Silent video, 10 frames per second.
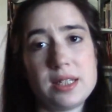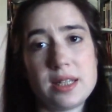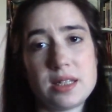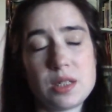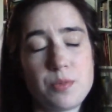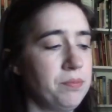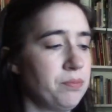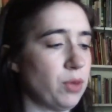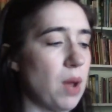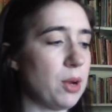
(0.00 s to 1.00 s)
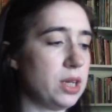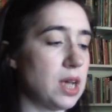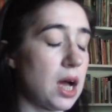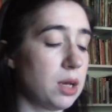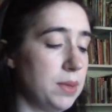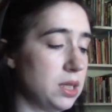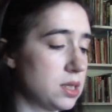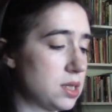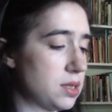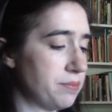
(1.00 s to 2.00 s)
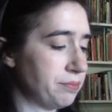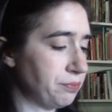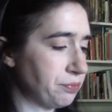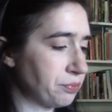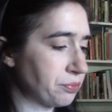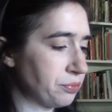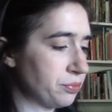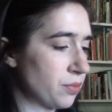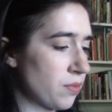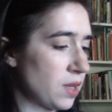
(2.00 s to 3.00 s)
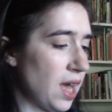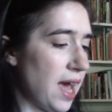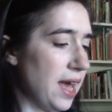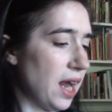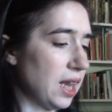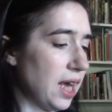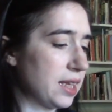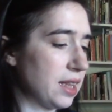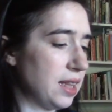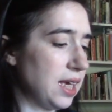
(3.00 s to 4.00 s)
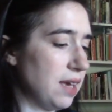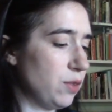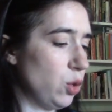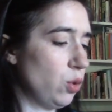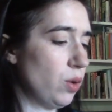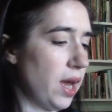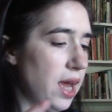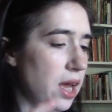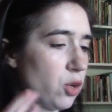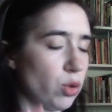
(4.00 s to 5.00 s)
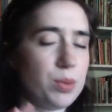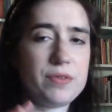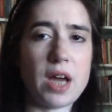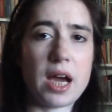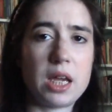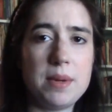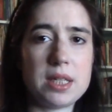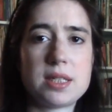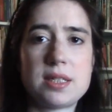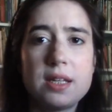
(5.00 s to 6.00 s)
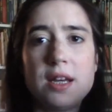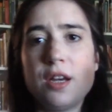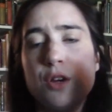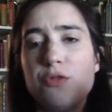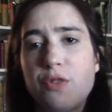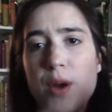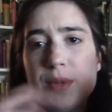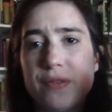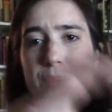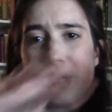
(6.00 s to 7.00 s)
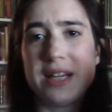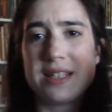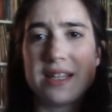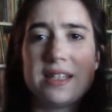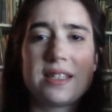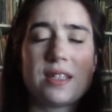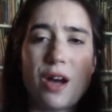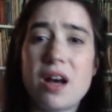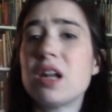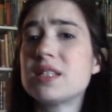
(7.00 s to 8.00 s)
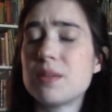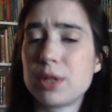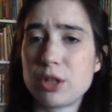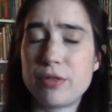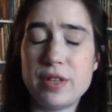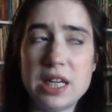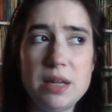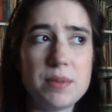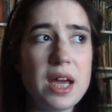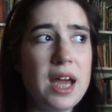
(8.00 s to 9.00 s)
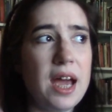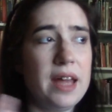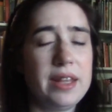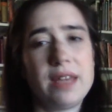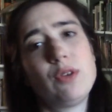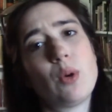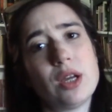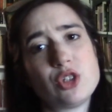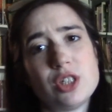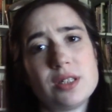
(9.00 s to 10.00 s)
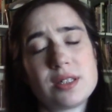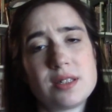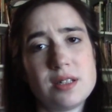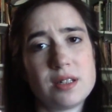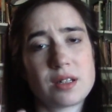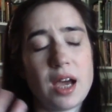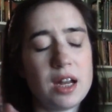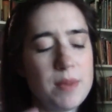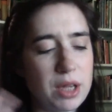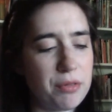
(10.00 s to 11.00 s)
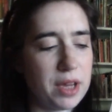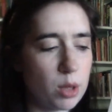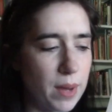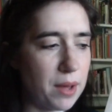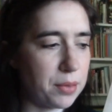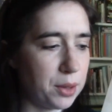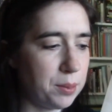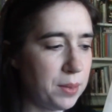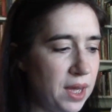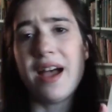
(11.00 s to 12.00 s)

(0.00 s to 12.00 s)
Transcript: This is primary documents. And I like that they give you a group of documents from different places on a similar theme, and they give you questions to kind of make you think about them.